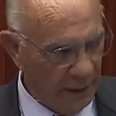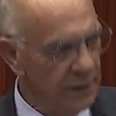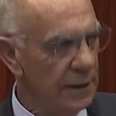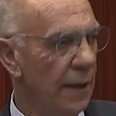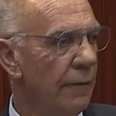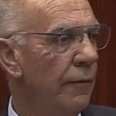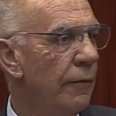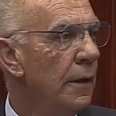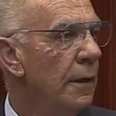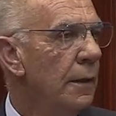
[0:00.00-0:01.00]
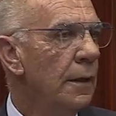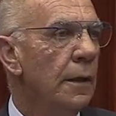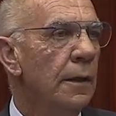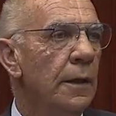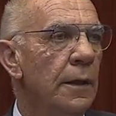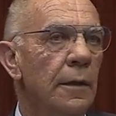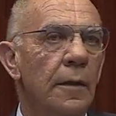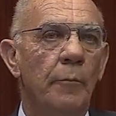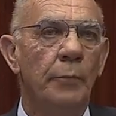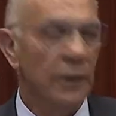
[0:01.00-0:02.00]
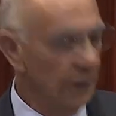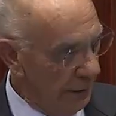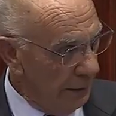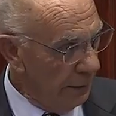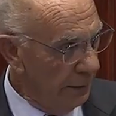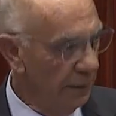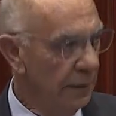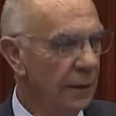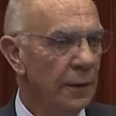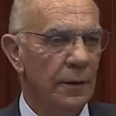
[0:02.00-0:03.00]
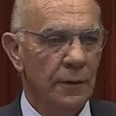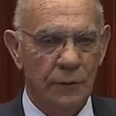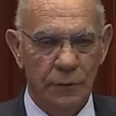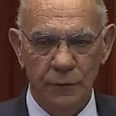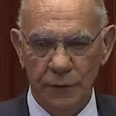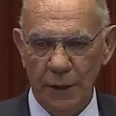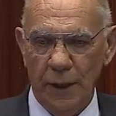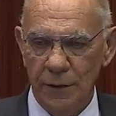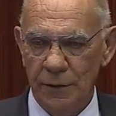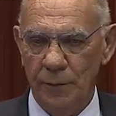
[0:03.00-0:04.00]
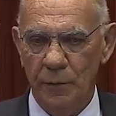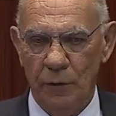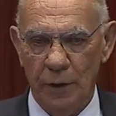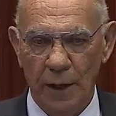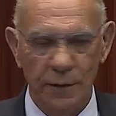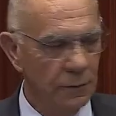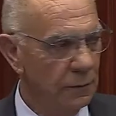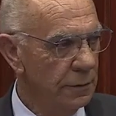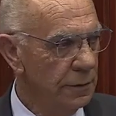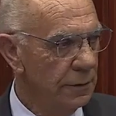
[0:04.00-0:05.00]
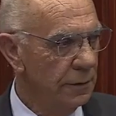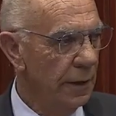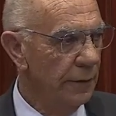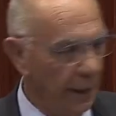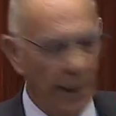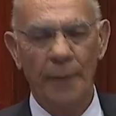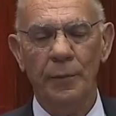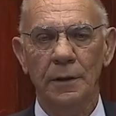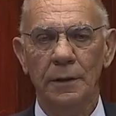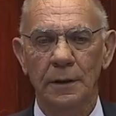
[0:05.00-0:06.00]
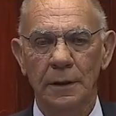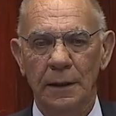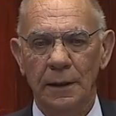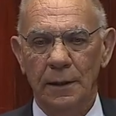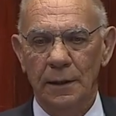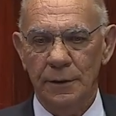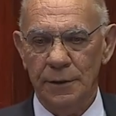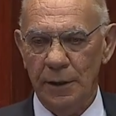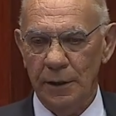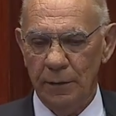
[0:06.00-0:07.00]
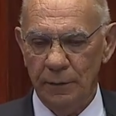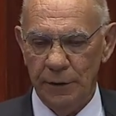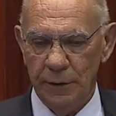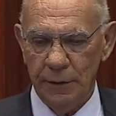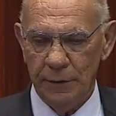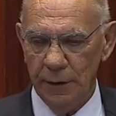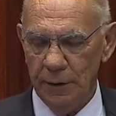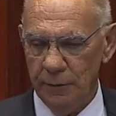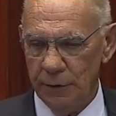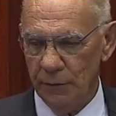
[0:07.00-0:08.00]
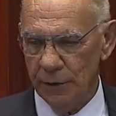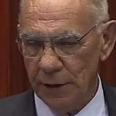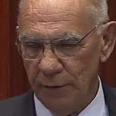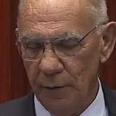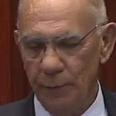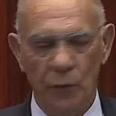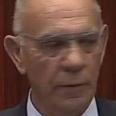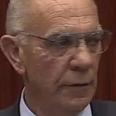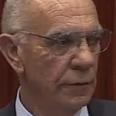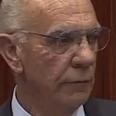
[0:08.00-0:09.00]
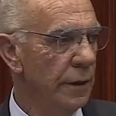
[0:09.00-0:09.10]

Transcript: does have the ability to change deportation orders, and that happened. She was given permanent